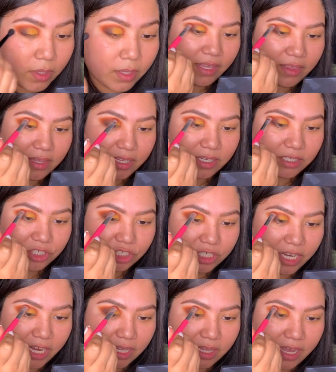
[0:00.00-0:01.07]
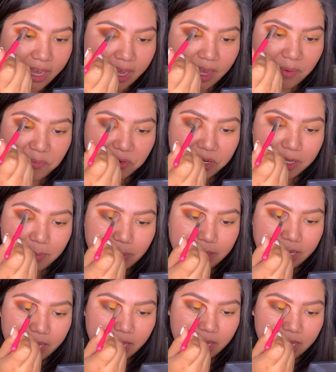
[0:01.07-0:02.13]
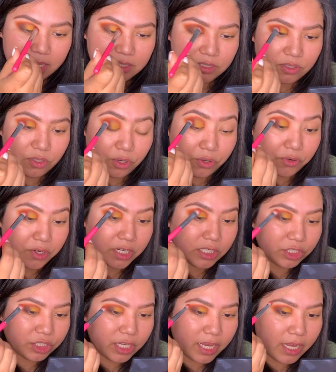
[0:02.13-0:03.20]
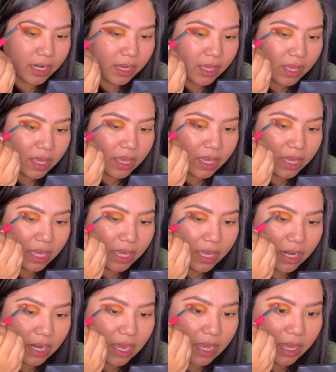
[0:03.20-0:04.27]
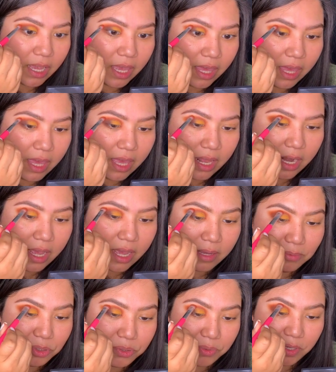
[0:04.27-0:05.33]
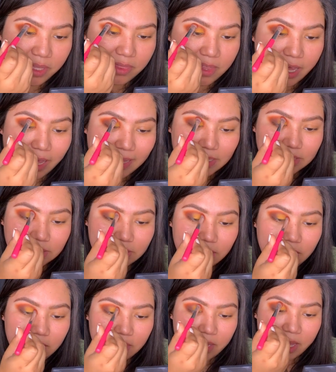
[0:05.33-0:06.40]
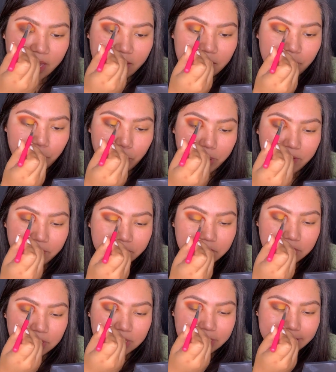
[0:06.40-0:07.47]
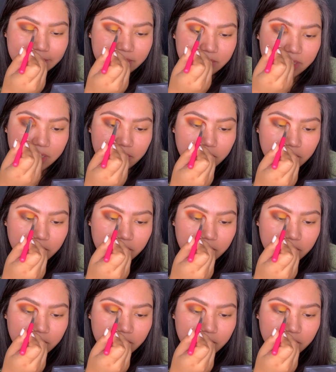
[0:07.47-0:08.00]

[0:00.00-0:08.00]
This shade that I'm reapplying, it's the crease shade, and again I'm doing that C that I previously did.